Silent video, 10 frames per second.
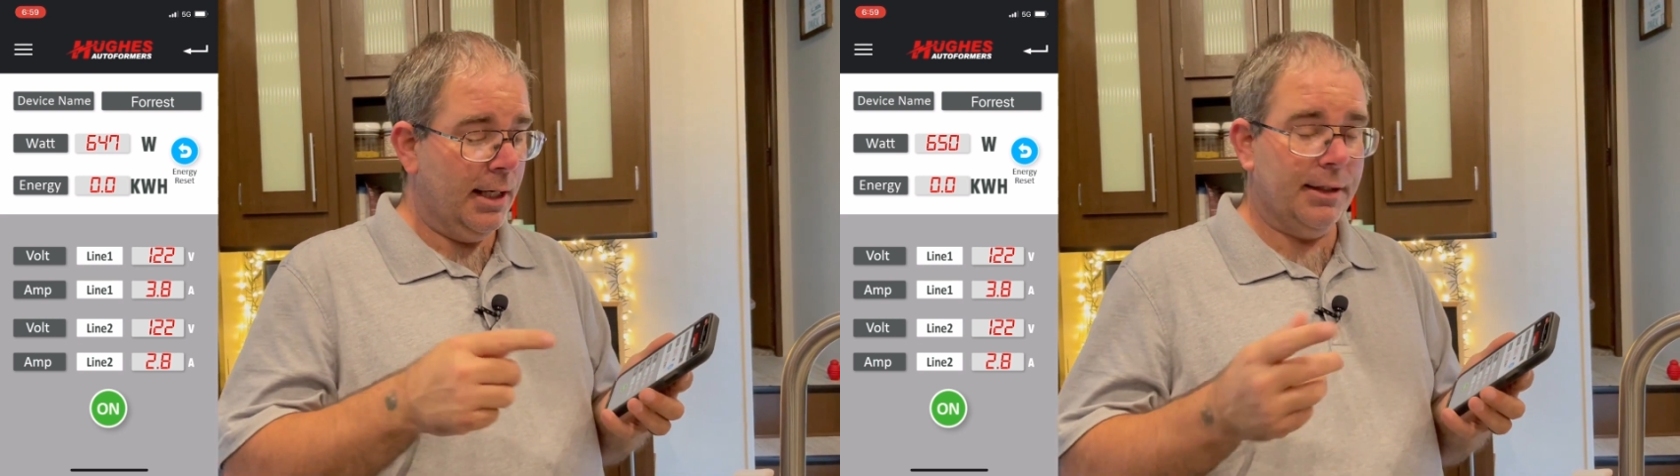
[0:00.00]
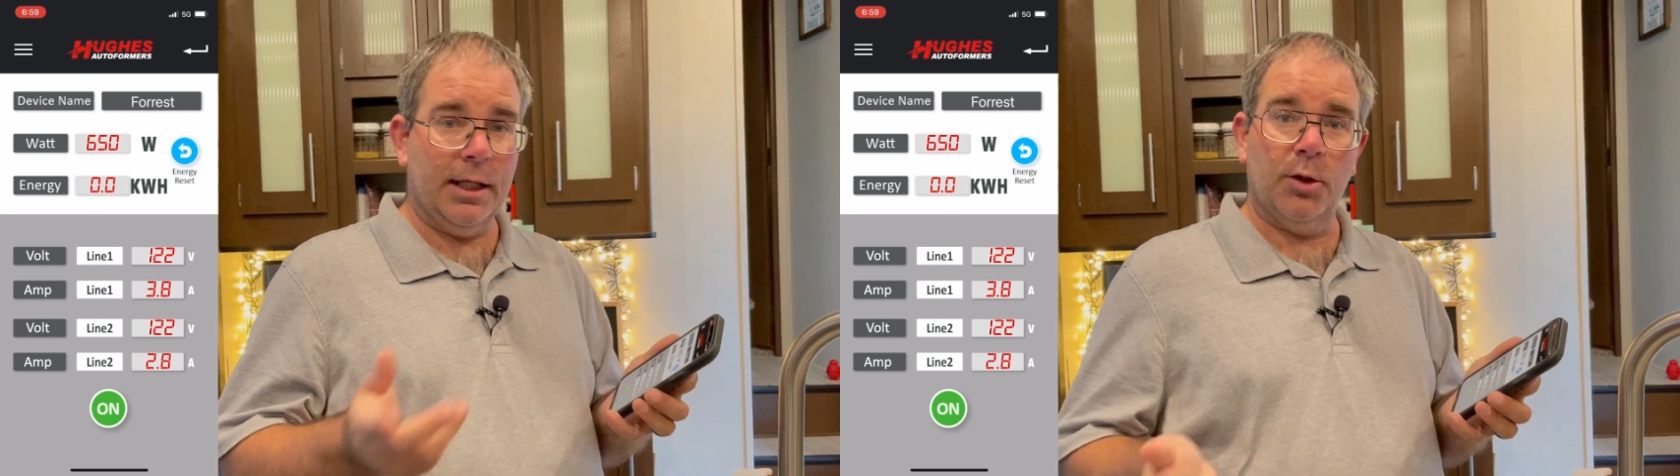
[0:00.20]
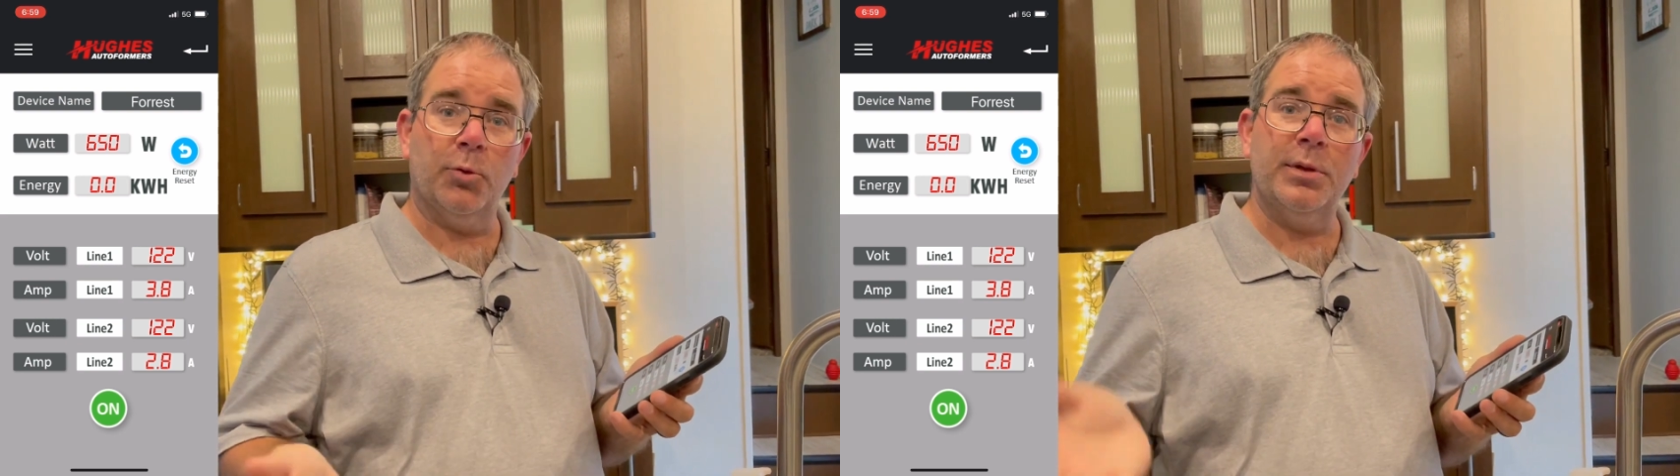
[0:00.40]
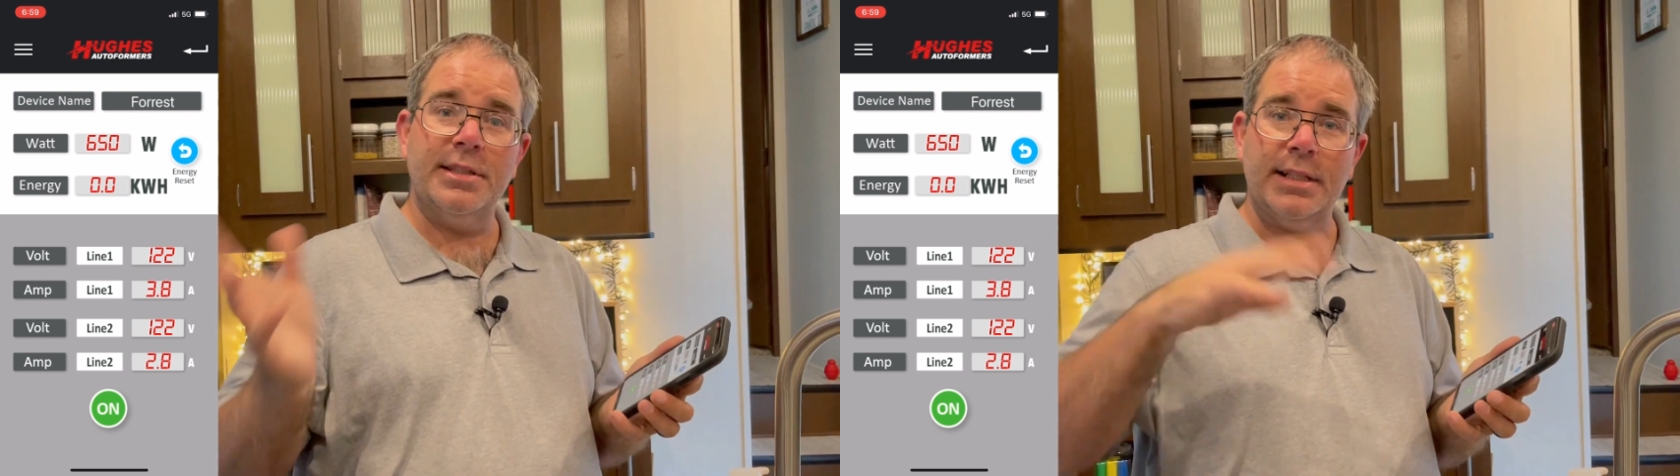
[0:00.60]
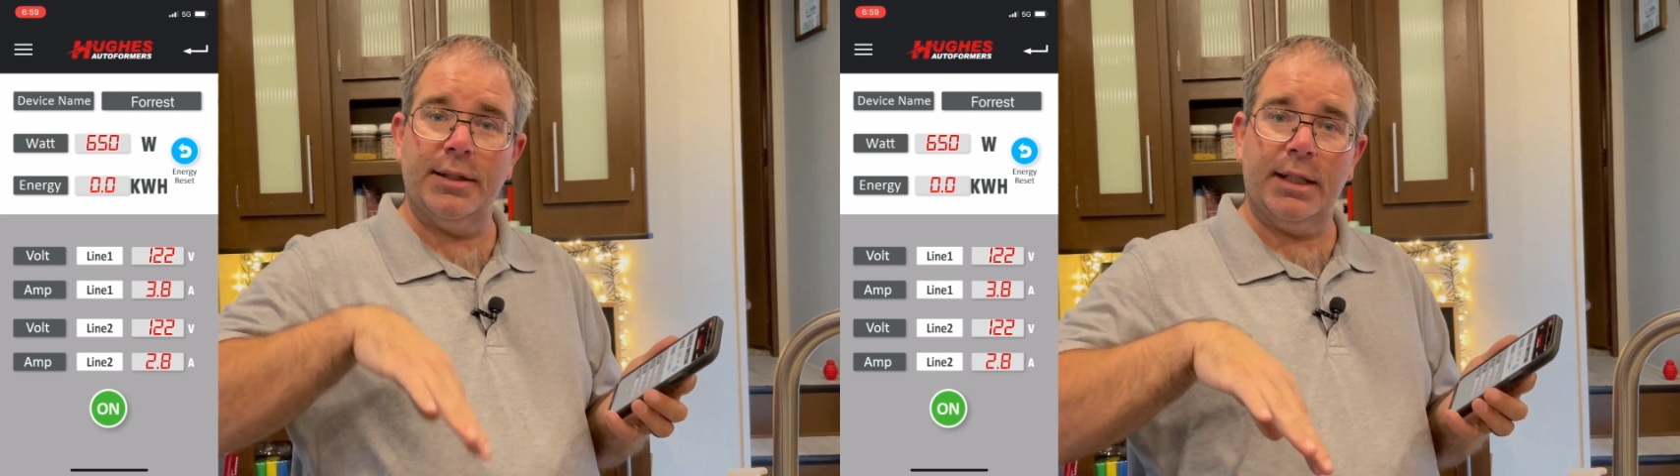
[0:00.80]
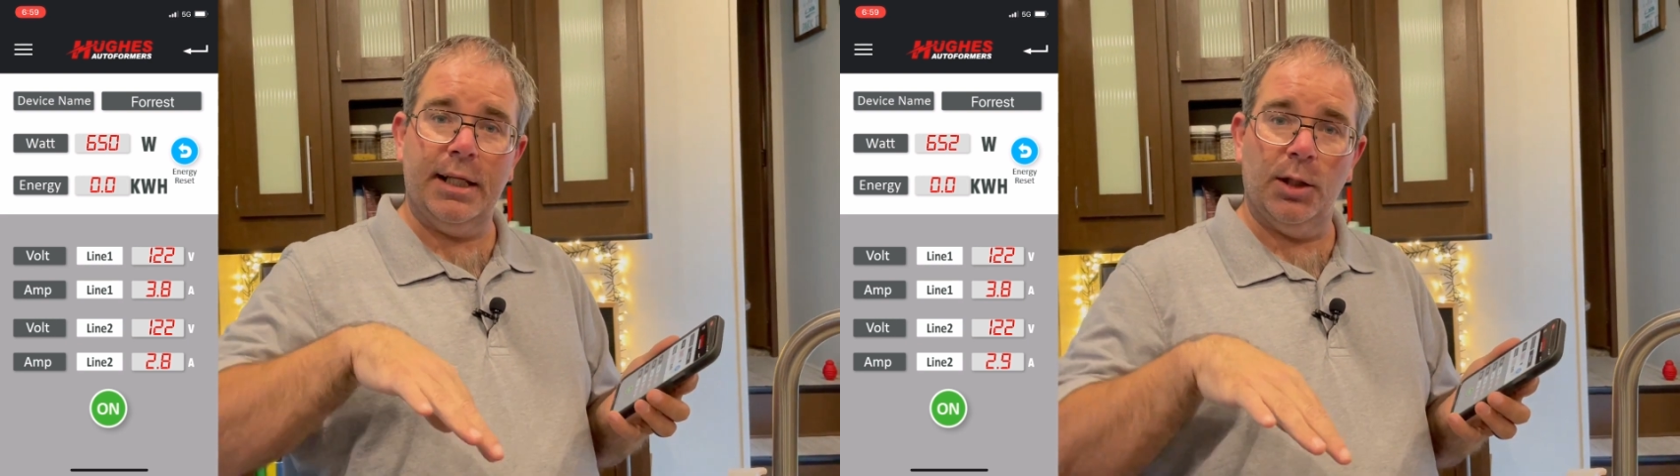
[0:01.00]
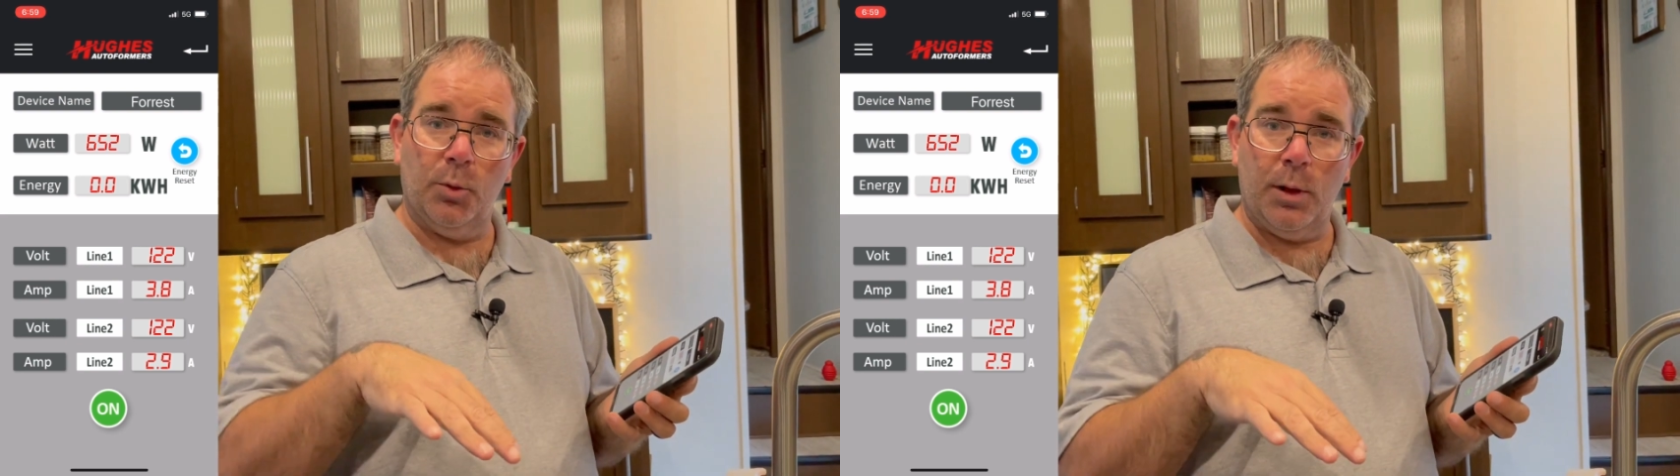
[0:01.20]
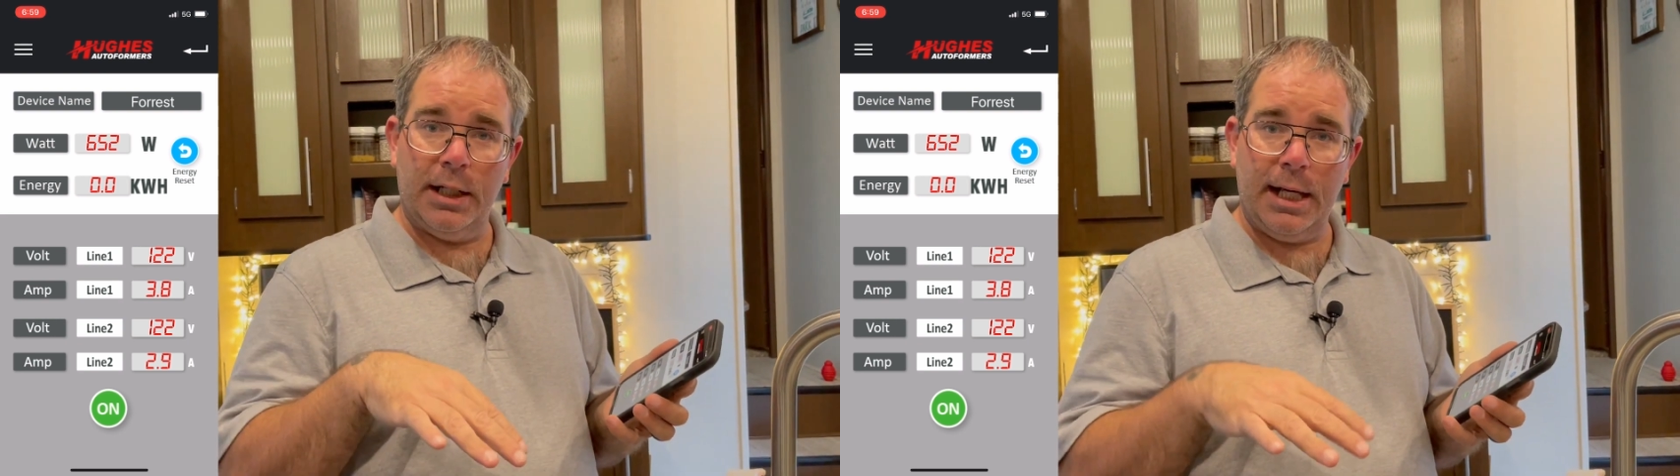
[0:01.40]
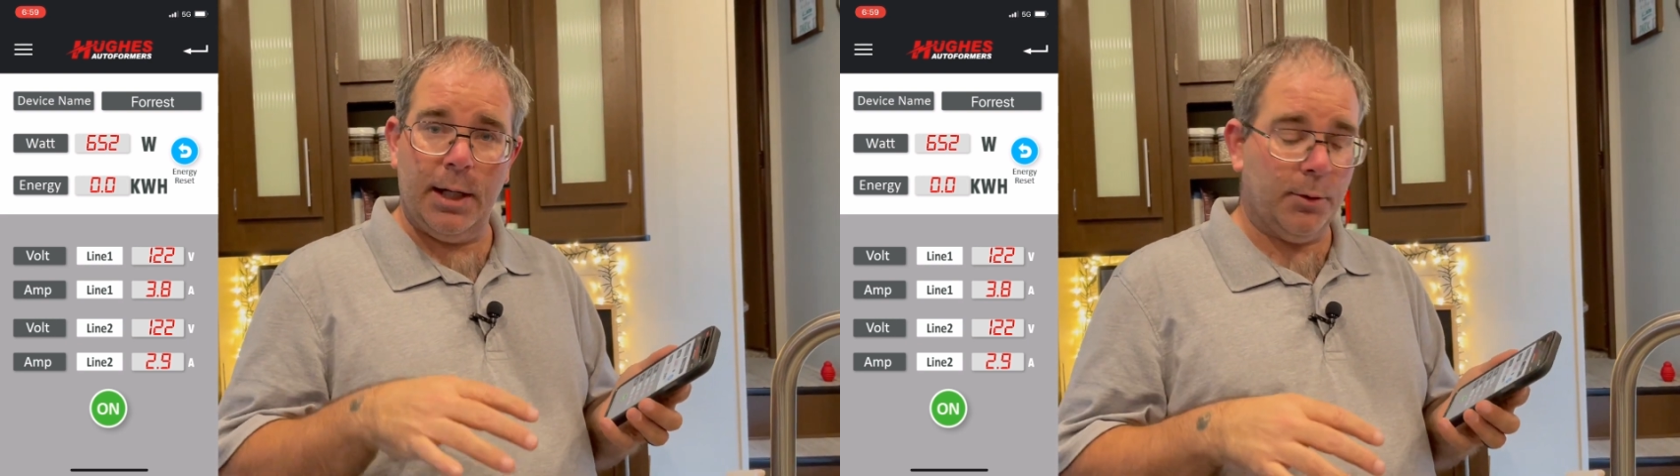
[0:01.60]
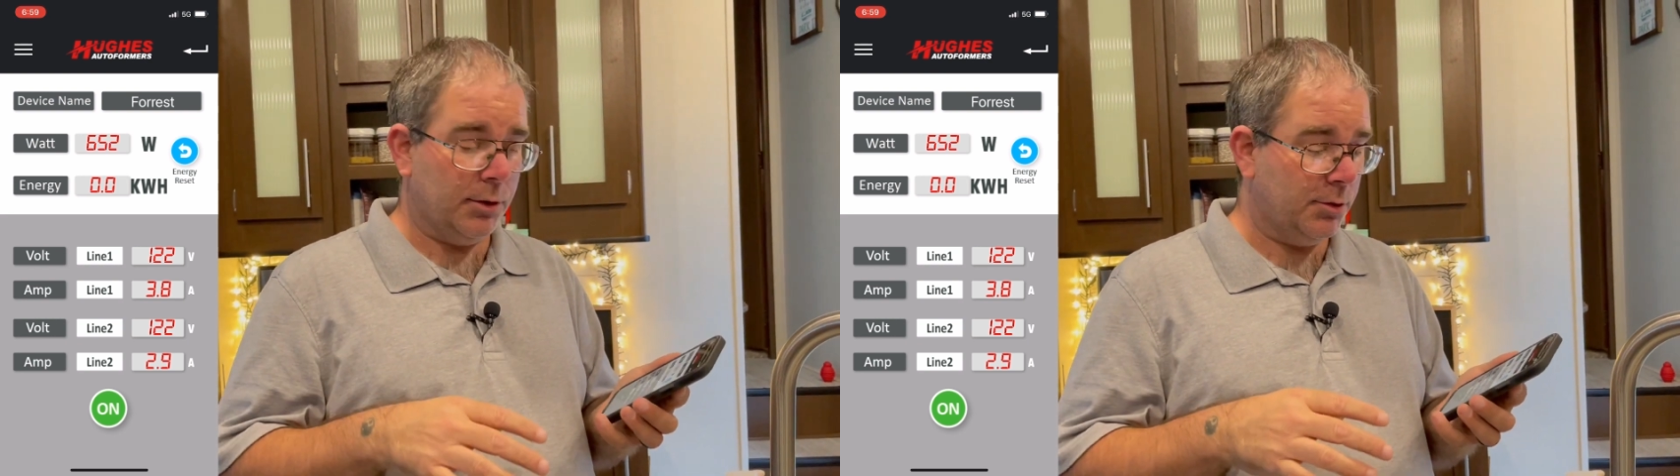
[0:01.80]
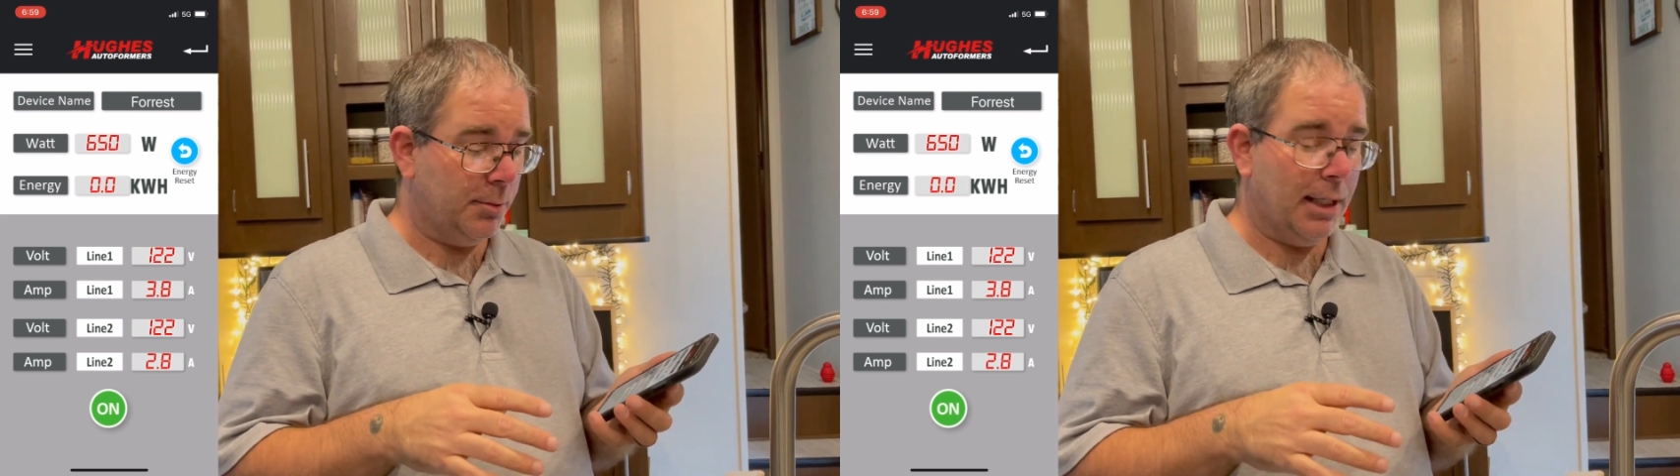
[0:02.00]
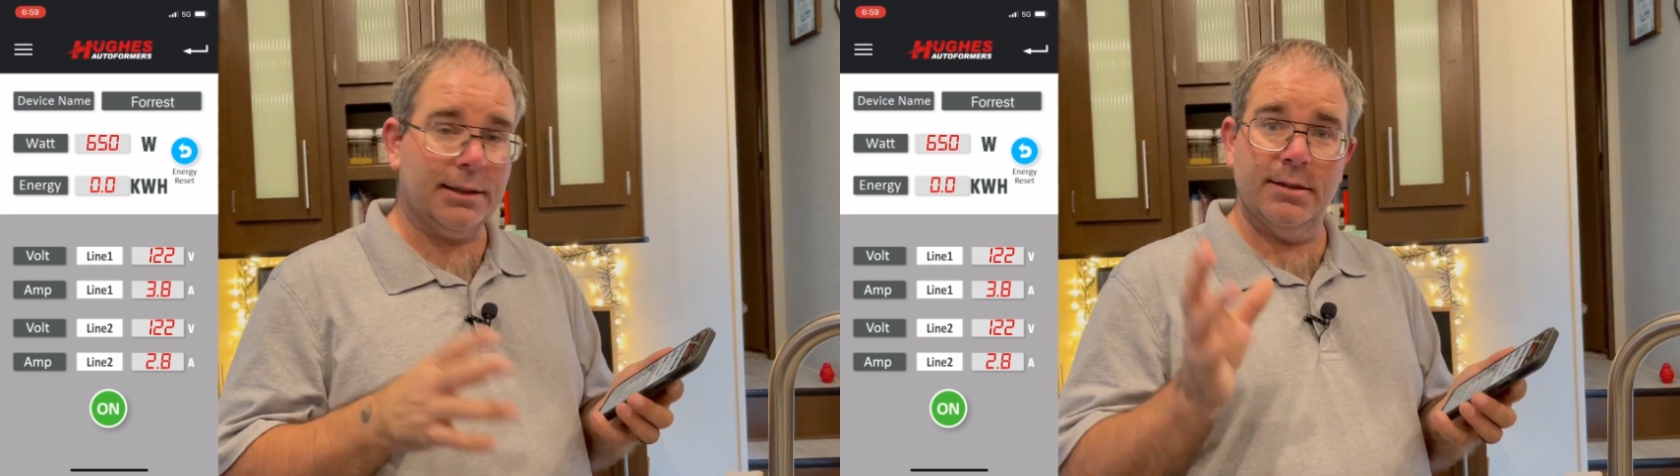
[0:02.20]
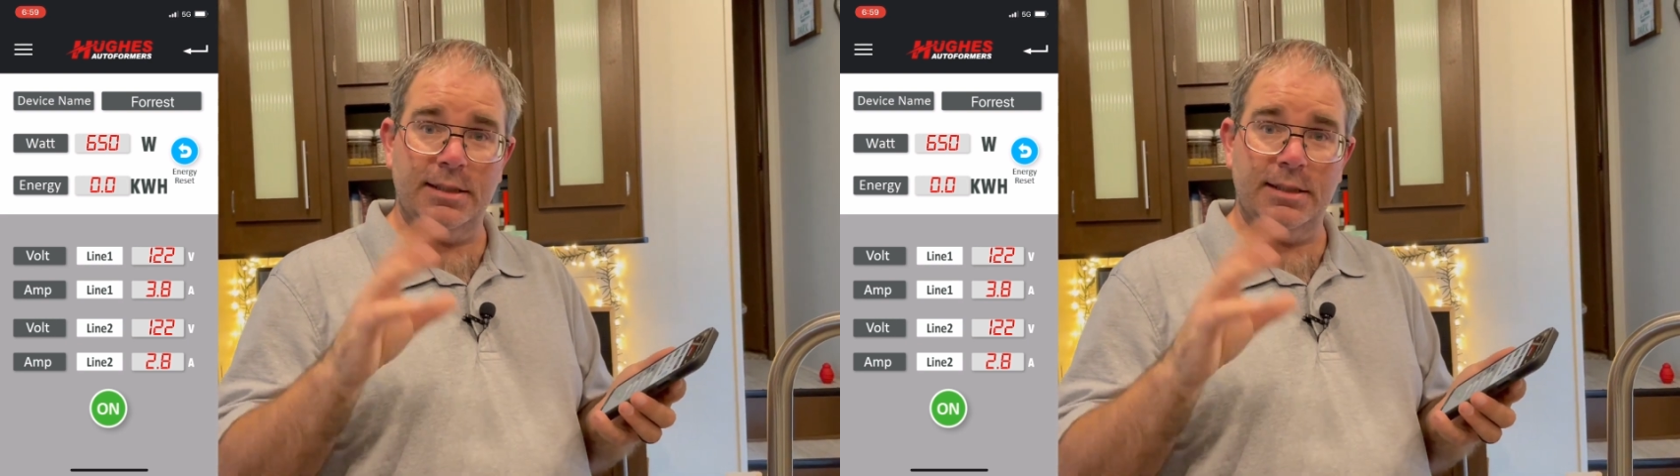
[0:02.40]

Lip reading: and that'll reset the kilowatt hours back to